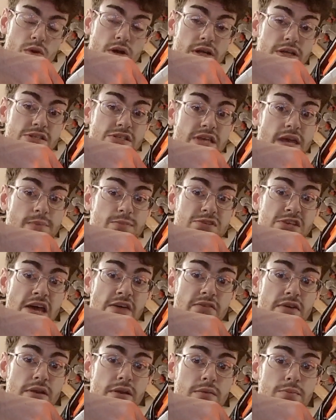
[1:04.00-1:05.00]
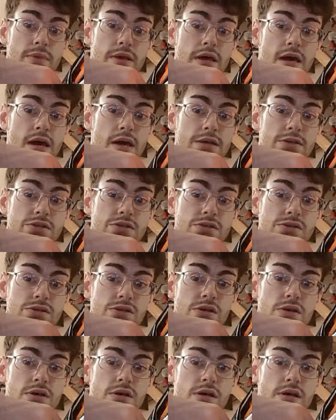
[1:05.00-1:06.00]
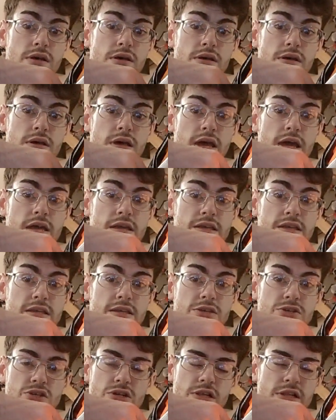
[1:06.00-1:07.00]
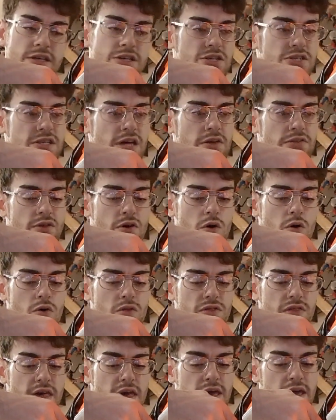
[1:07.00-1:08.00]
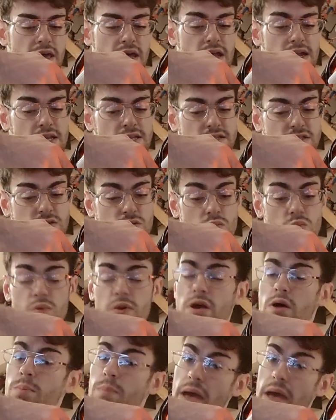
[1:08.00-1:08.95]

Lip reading: We're going to skip 7 because it just glitches out the whole thing and it's a real